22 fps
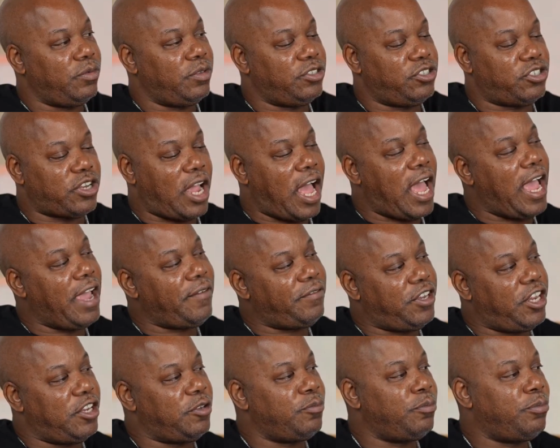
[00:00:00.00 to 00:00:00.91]
Jive
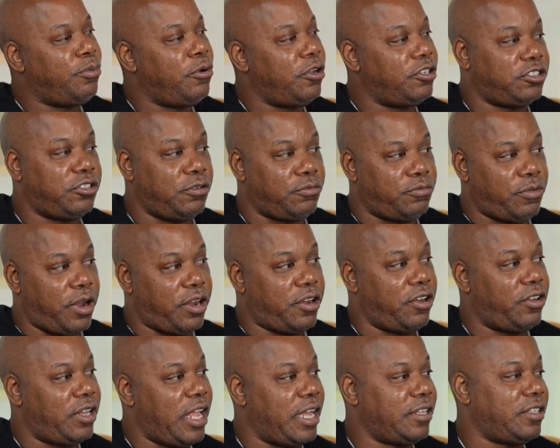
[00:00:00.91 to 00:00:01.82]
didn't push the
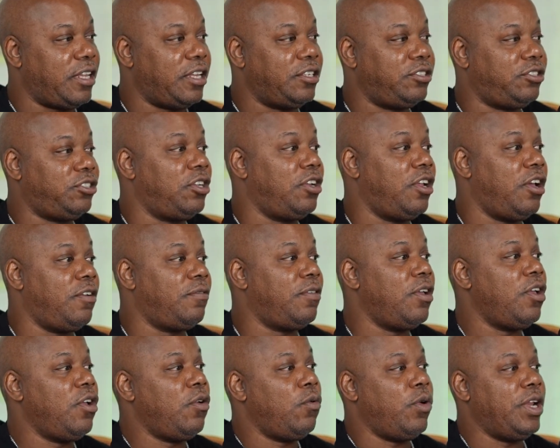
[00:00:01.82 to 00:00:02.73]
record like they should have
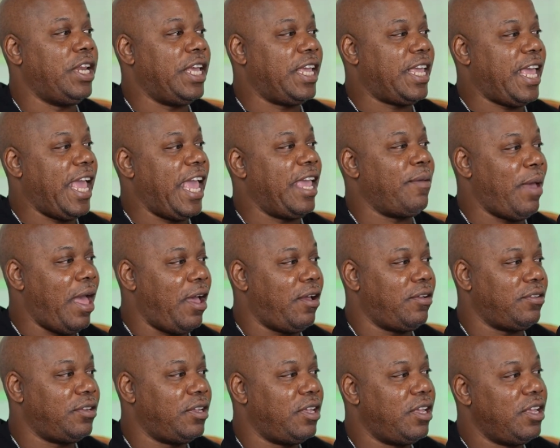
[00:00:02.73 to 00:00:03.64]
when it came
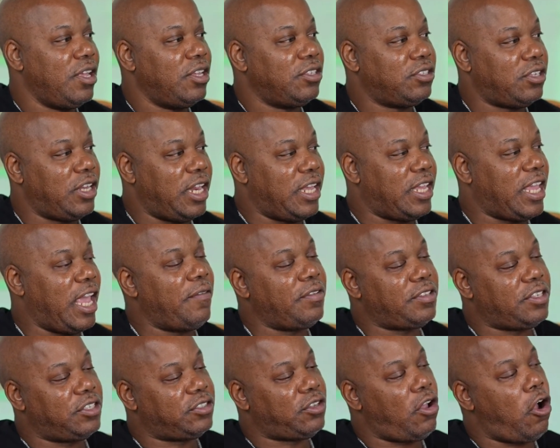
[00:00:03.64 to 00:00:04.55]
out. So they gave
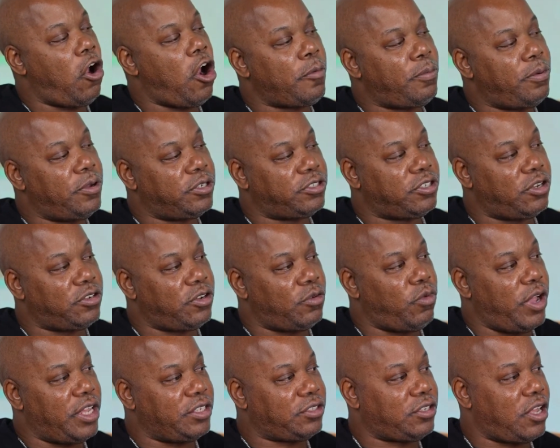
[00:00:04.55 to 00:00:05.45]
it this hard push on the
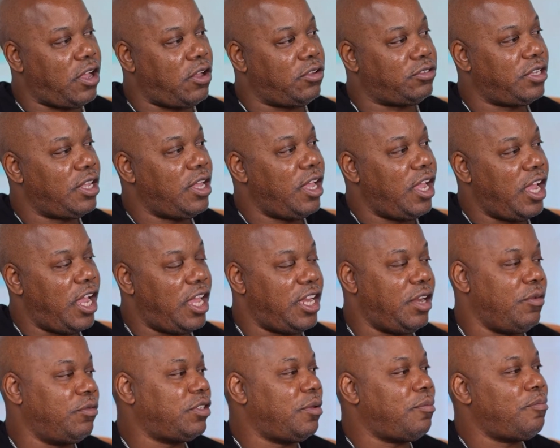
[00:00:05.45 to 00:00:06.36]
West Coast, and
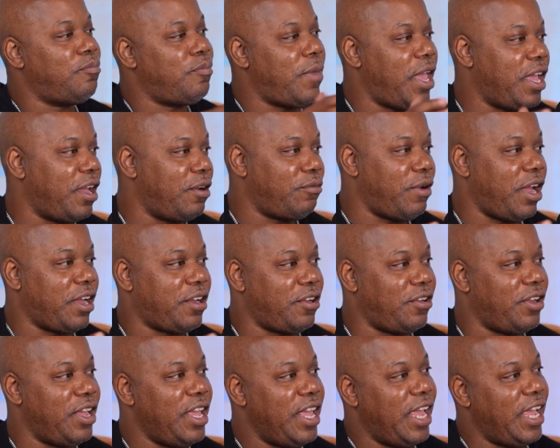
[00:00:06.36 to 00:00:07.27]
it was a mega
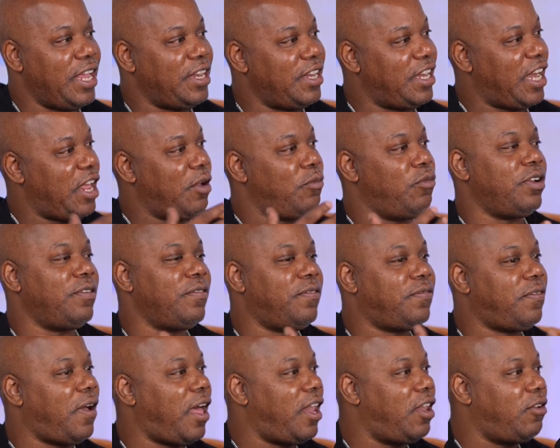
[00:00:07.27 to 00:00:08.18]
record, and they wouldn't
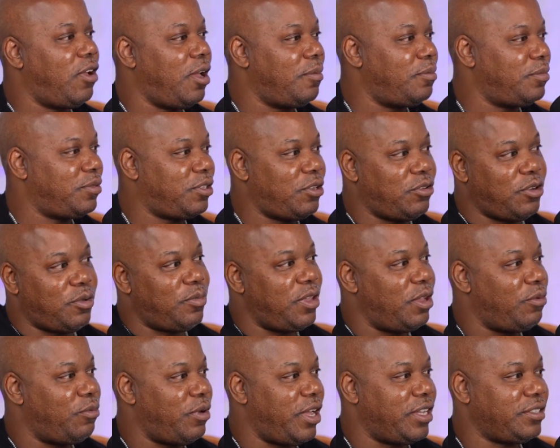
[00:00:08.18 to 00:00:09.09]
follow up through the
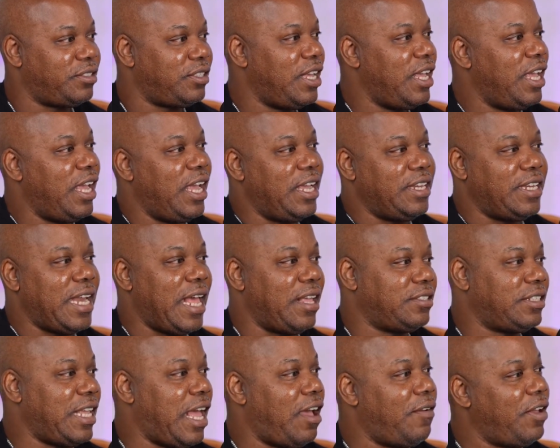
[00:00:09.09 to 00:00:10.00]
Midwest and down
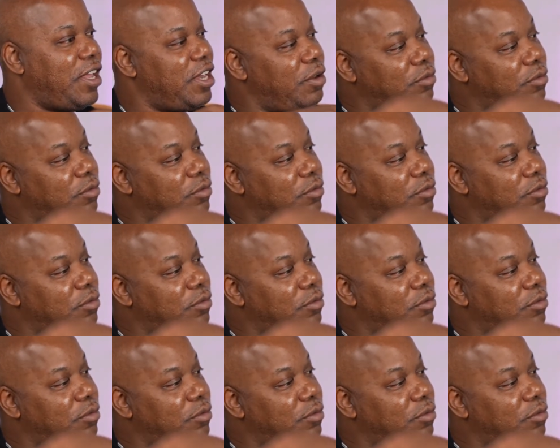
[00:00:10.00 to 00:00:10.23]
South. And it